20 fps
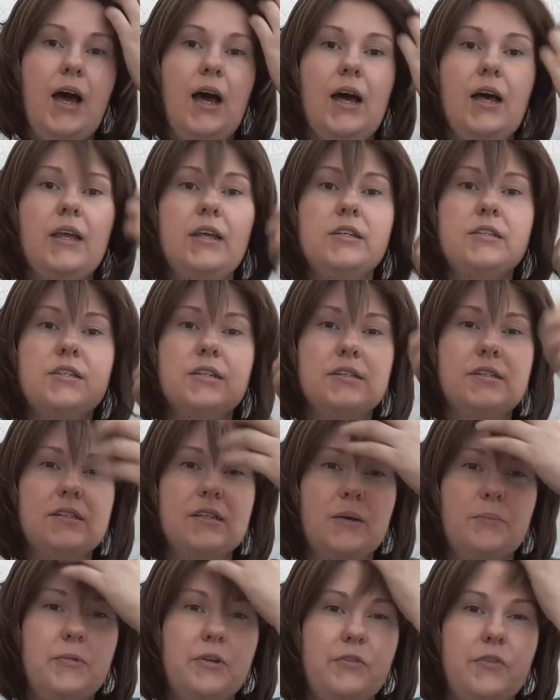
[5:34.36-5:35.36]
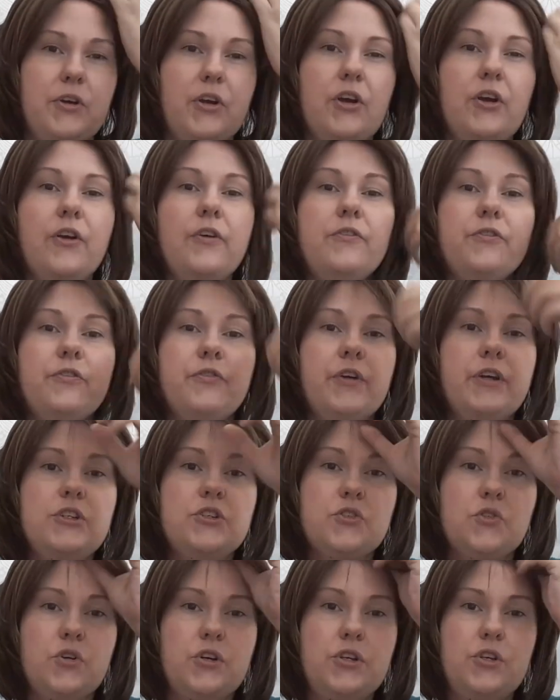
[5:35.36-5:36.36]
into a bit of a curved fringe,
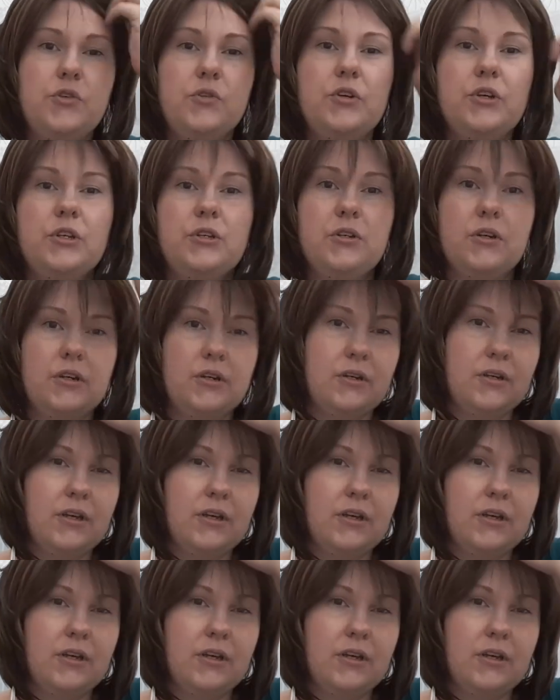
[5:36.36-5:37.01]
or you could